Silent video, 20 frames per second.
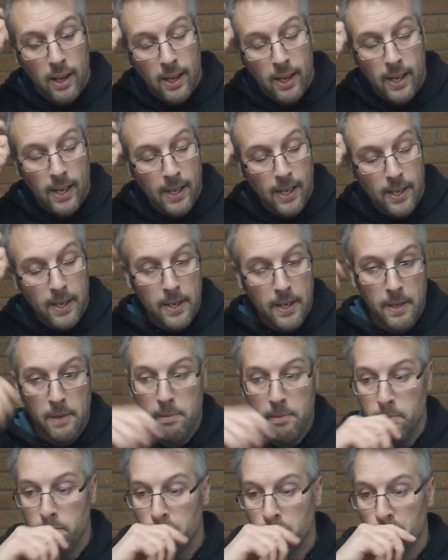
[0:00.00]

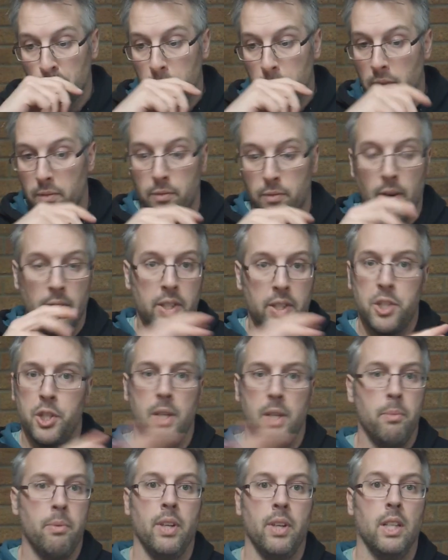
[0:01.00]
Very
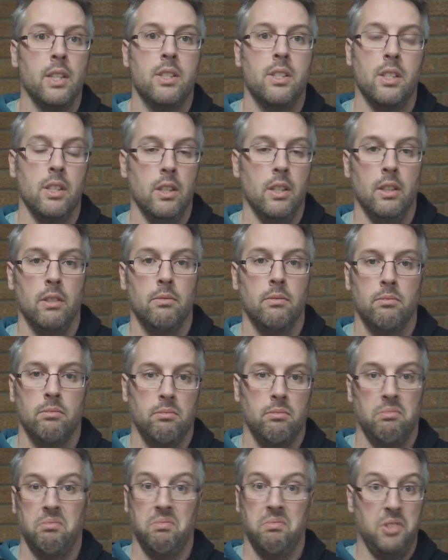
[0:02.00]
cheap thing to
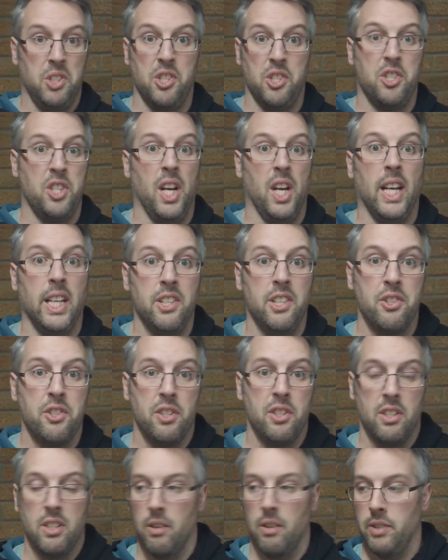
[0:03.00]
just change.
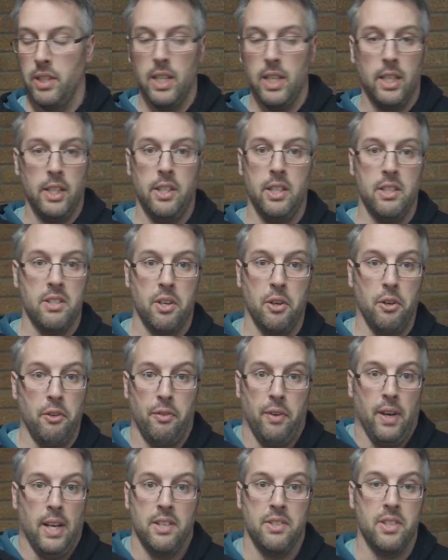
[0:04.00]
You don't need anything too
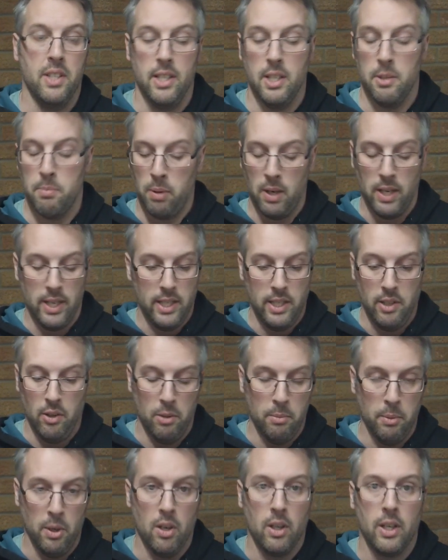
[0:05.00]
fancy. There's plenty on
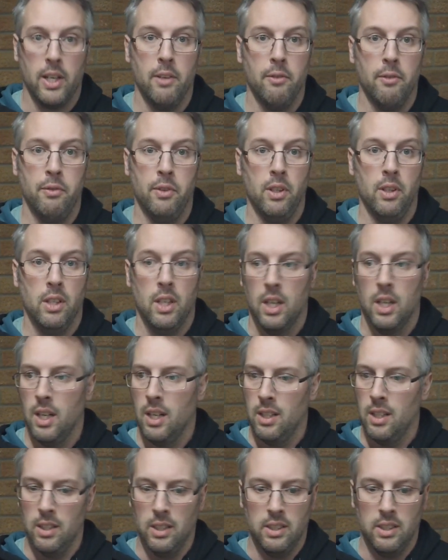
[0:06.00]
the market for
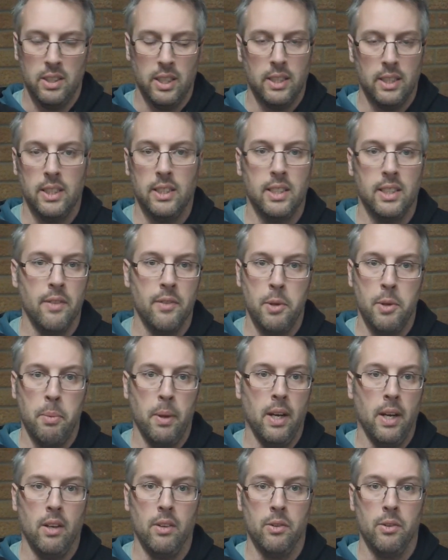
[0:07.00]
like
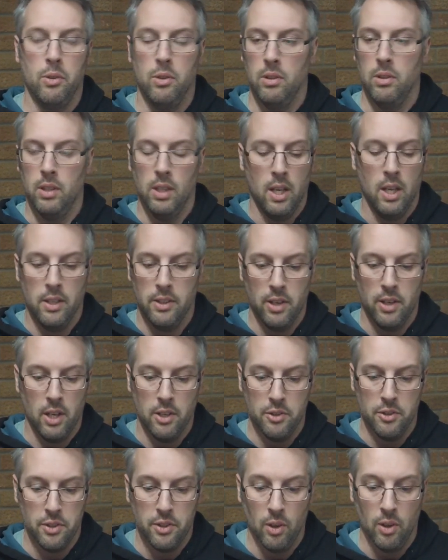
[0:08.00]
£60–70 or under
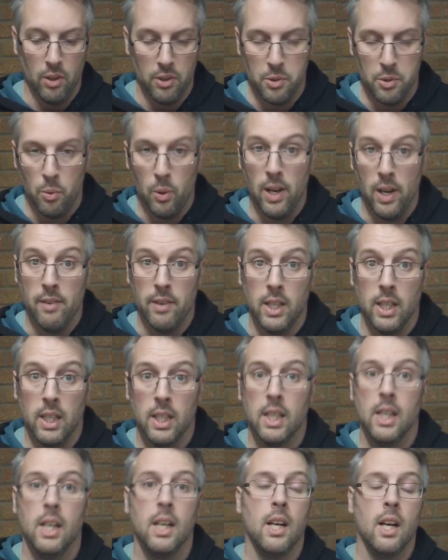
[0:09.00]
$100 or whatever.
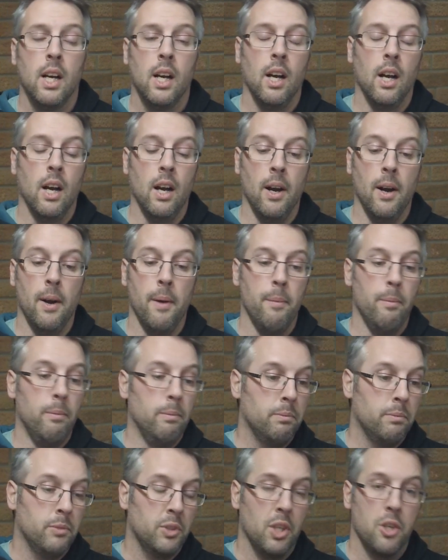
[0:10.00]

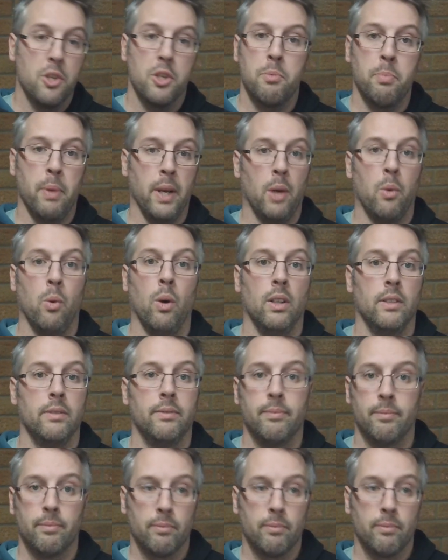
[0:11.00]
So just pick one.